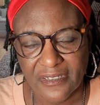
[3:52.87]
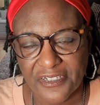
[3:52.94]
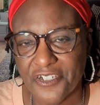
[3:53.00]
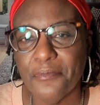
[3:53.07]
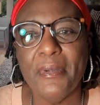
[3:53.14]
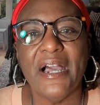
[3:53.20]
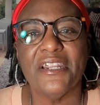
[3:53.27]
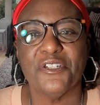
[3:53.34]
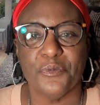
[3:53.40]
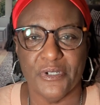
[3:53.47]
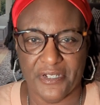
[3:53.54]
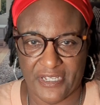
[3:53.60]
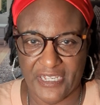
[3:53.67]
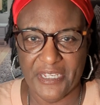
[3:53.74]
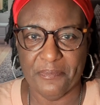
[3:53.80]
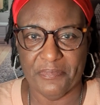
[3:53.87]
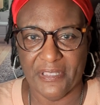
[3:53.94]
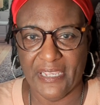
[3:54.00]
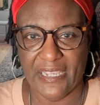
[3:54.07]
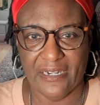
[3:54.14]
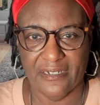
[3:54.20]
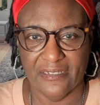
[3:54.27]
You might as well keep
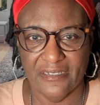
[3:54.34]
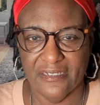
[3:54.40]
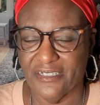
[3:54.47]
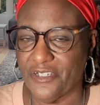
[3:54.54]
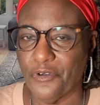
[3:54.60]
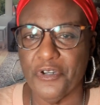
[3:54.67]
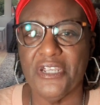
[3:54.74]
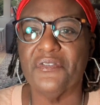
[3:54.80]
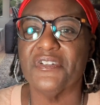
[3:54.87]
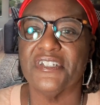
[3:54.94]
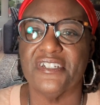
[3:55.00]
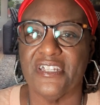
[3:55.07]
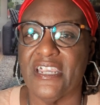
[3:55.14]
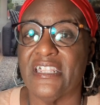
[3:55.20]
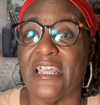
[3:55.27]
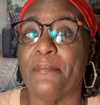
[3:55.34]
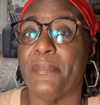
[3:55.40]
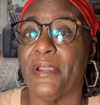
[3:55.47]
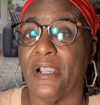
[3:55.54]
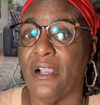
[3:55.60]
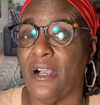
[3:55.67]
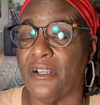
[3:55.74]
that. Don't even say that
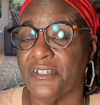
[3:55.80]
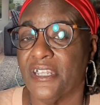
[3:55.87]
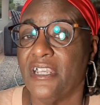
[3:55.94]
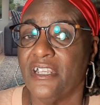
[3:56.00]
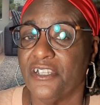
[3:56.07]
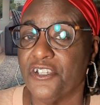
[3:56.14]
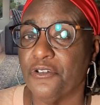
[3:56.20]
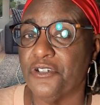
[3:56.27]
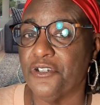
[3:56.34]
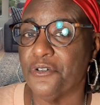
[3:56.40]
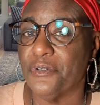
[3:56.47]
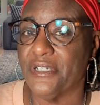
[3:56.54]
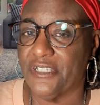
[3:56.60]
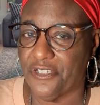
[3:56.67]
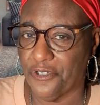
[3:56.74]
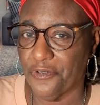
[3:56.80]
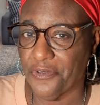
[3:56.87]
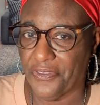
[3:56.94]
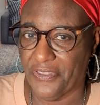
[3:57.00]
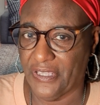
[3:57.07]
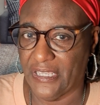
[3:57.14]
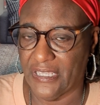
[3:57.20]
because you're doing two
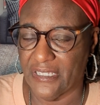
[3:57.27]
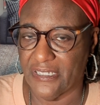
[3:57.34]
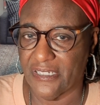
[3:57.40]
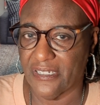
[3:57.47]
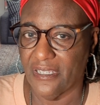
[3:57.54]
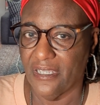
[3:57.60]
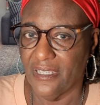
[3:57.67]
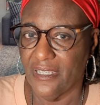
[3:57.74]
things.